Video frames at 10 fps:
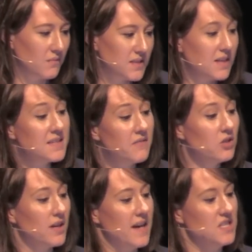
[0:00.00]
So let's have a
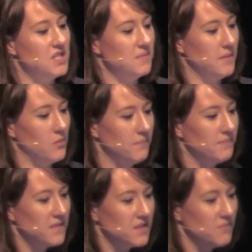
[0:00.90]
look at
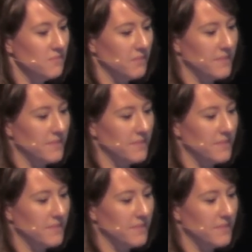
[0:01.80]
HTTP1. Let's move my